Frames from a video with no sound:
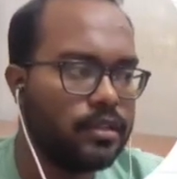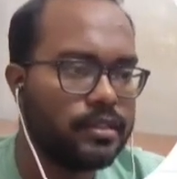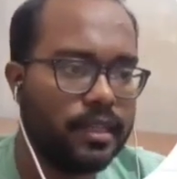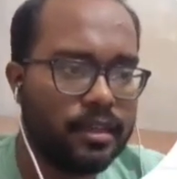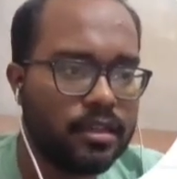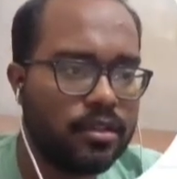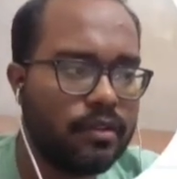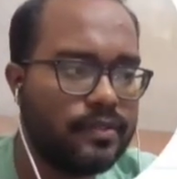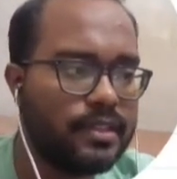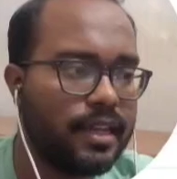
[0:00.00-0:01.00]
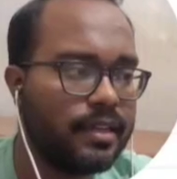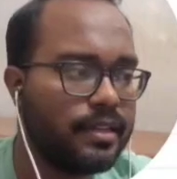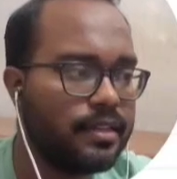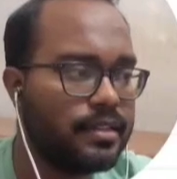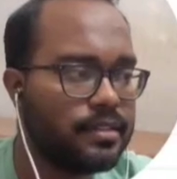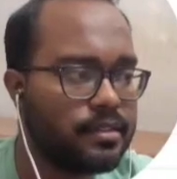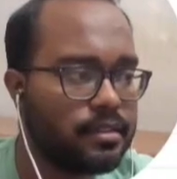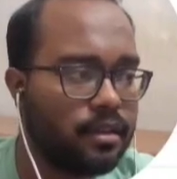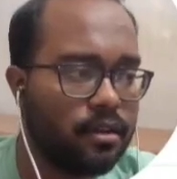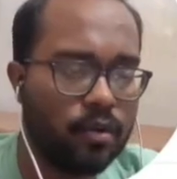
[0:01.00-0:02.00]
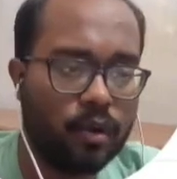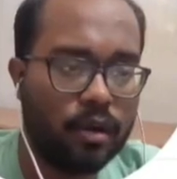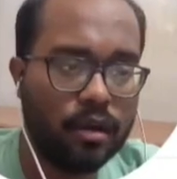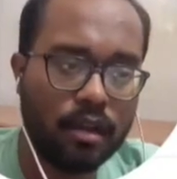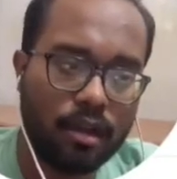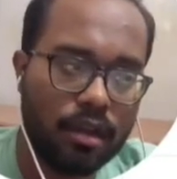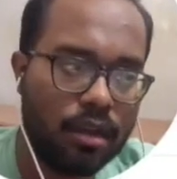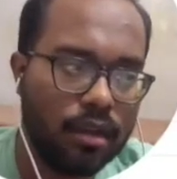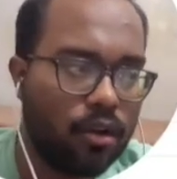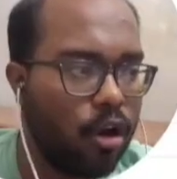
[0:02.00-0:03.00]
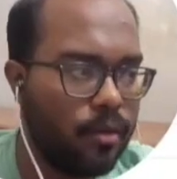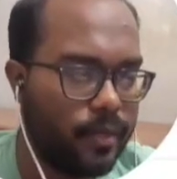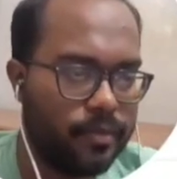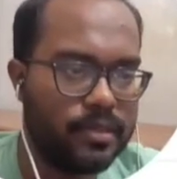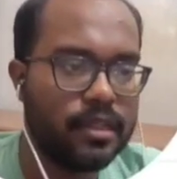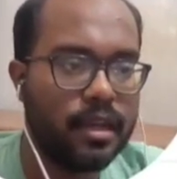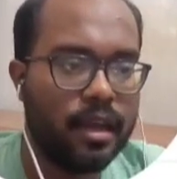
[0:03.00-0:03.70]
See, you have selected this whole column names.